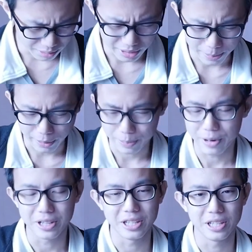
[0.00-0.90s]

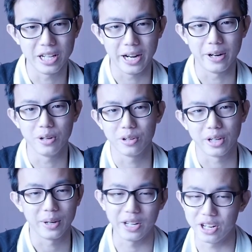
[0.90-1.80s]
appropriate, like, you know,
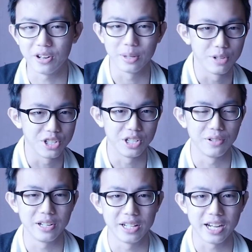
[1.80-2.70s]
getting all the
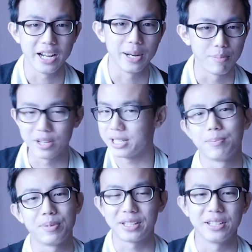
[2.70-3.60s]
machinery done and
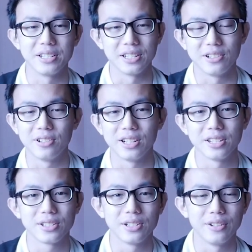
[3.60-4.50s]
pressing buttons and all
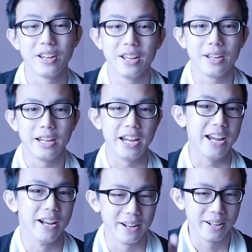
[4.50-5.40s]
that stuff.
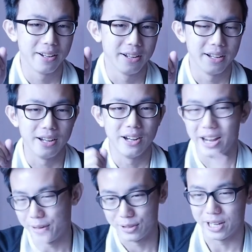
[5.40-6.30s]
And
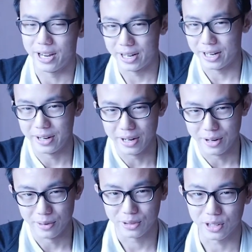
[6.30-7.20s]
I
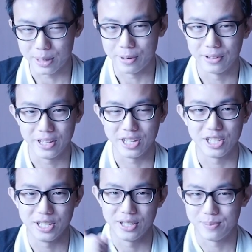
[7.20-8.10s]
will talk about that.
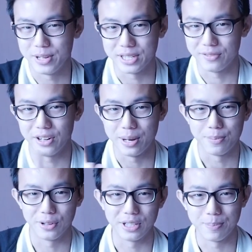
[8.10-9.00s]
She plays a very
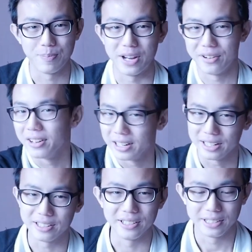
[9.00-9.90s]
important part
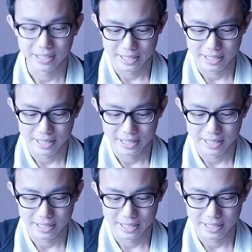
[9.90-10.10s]
later.